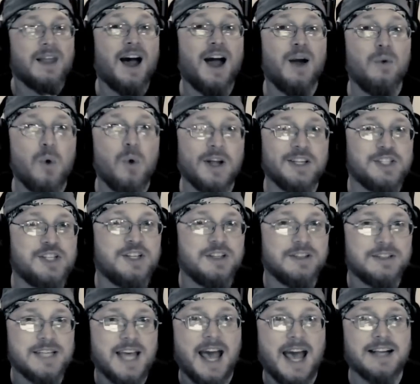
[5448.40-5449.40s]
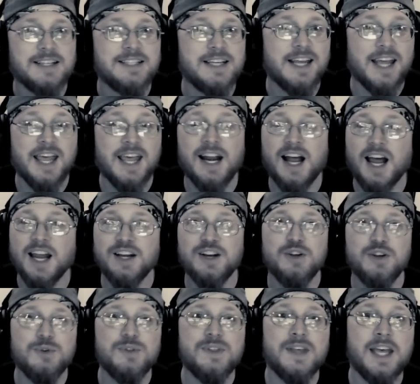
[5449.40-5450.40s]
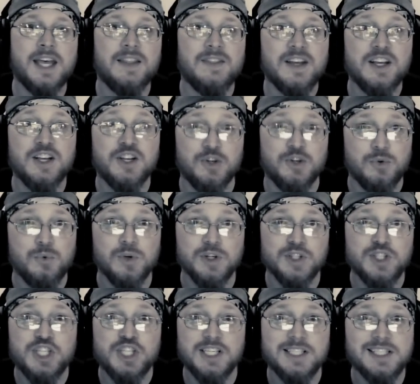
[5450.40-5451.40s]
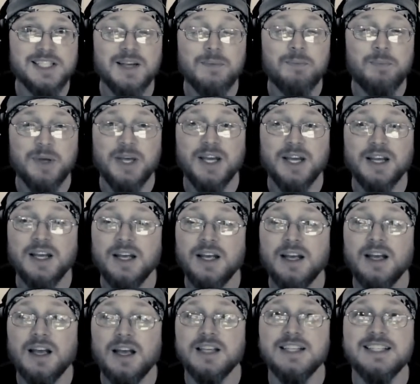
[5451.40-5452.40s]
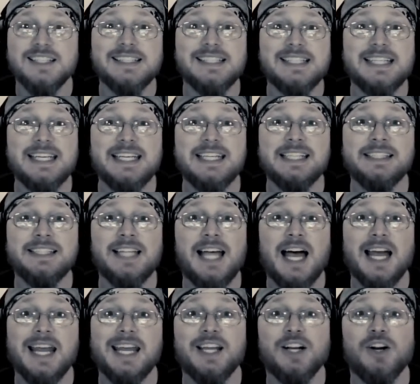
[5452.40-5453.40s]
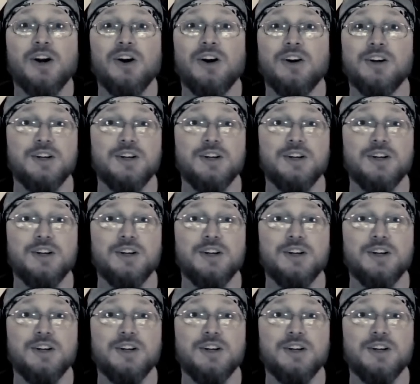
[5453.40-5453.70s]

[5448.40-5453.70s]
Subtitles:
I watched your tactic and I knew then that you were just a big sea lioner.